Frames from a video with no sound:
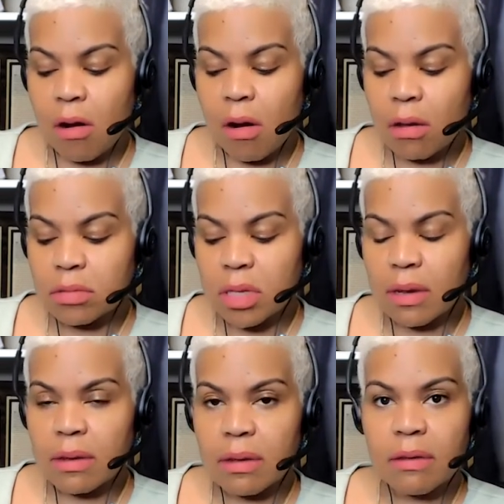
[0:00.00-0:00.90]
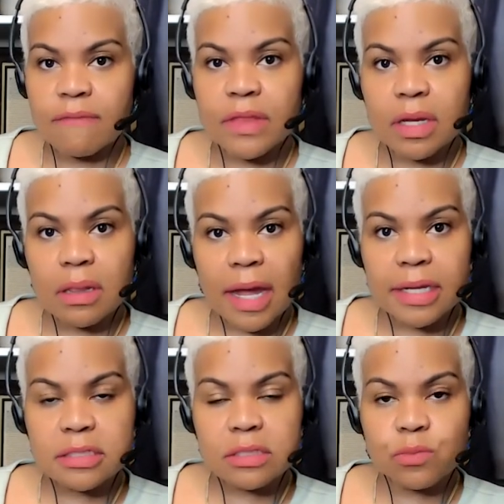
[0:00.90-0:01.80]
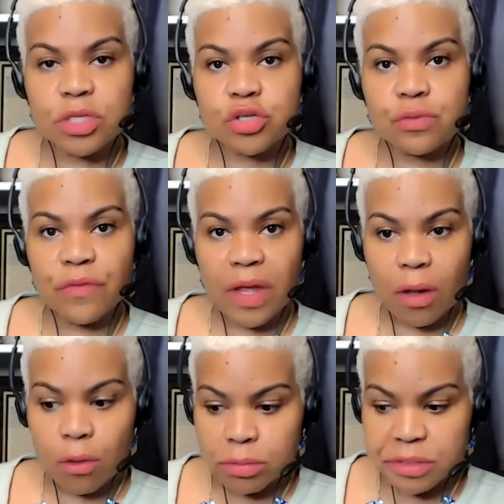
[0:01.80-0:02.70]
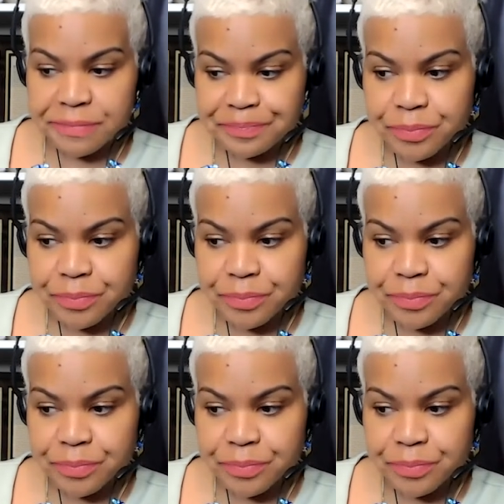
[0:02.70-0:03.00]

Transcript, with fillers: all of the clients in which you've helped,